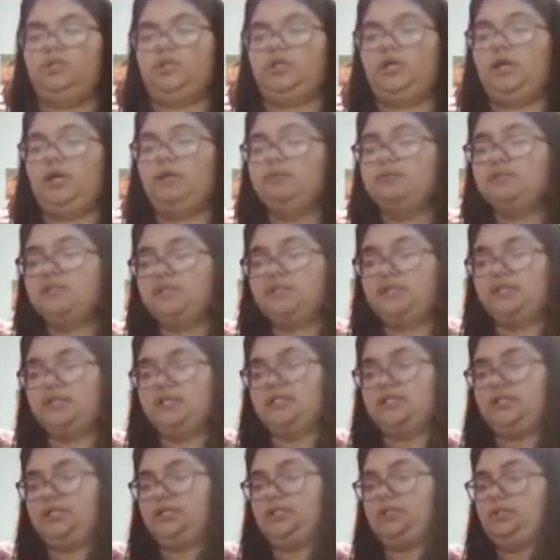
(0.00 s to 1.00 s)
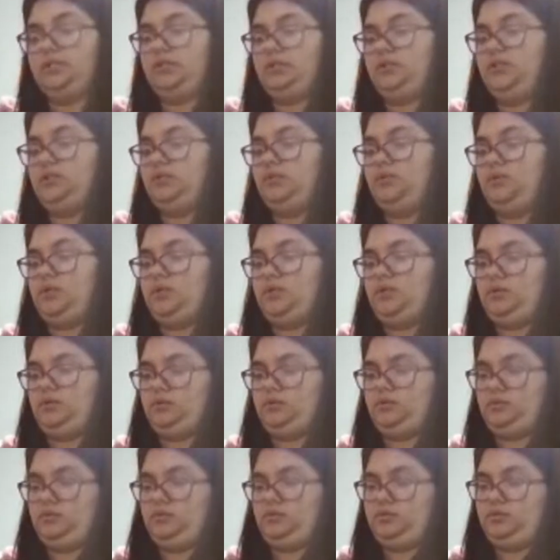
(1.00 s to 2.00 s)
I'm 16 as well.
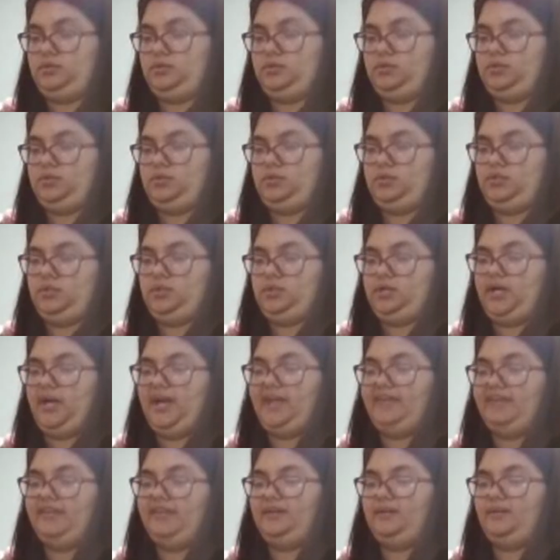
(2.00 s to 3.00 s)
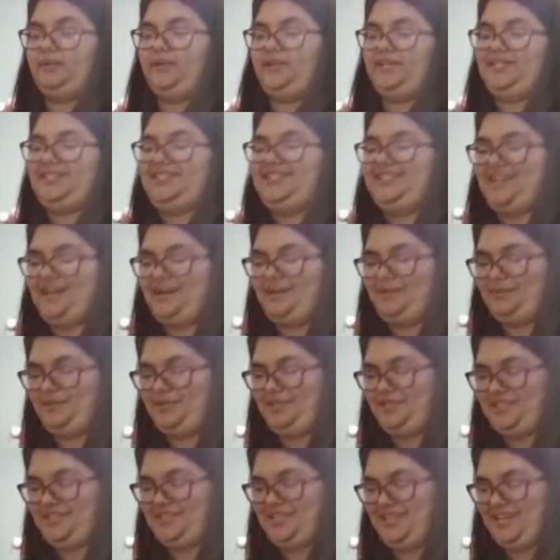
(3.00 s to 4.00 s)
I think we
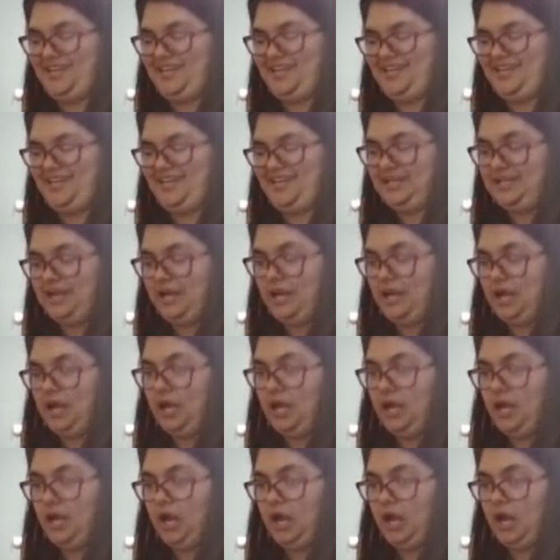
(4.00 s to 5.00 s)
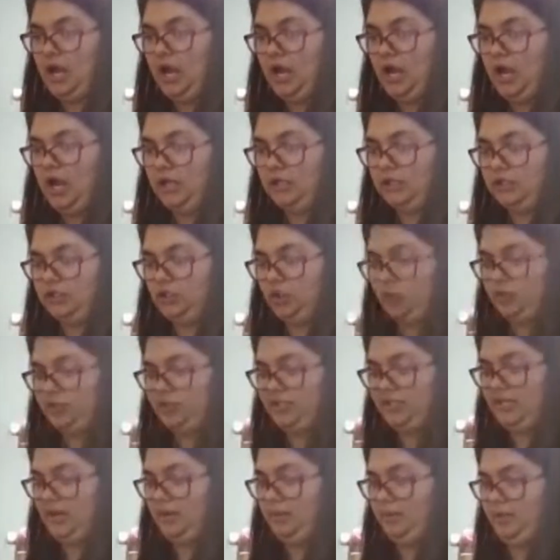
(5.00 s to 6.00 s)
established that. Don't
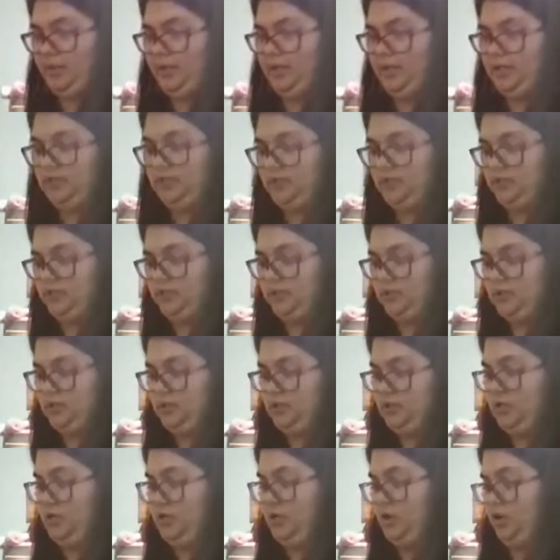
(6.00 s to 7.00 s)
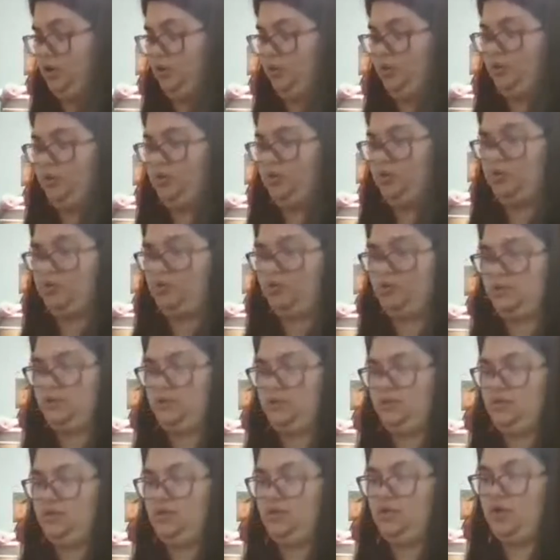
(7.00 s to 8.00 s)
tell me. No.
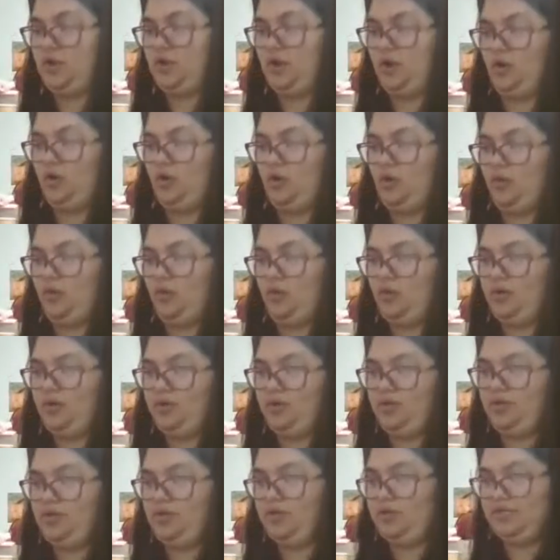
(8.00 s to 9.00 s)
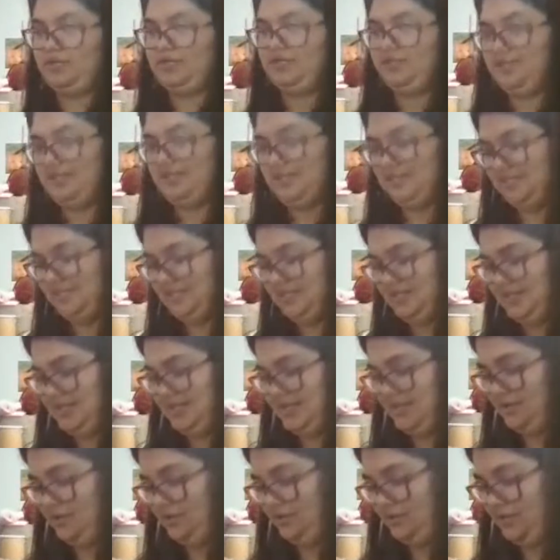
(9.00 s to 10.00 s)
No. That's
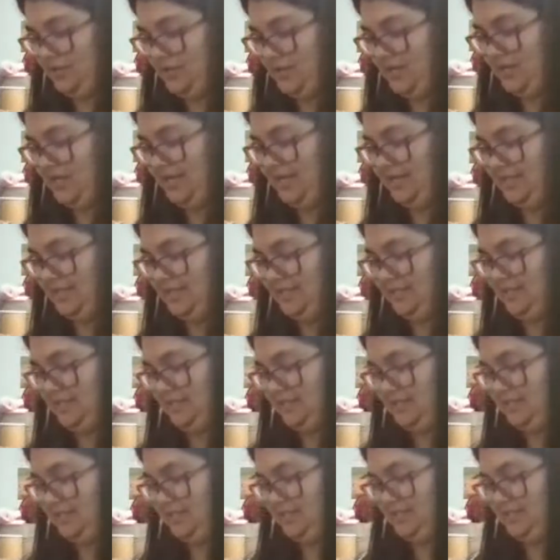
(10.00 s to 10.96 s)
illegal, guys.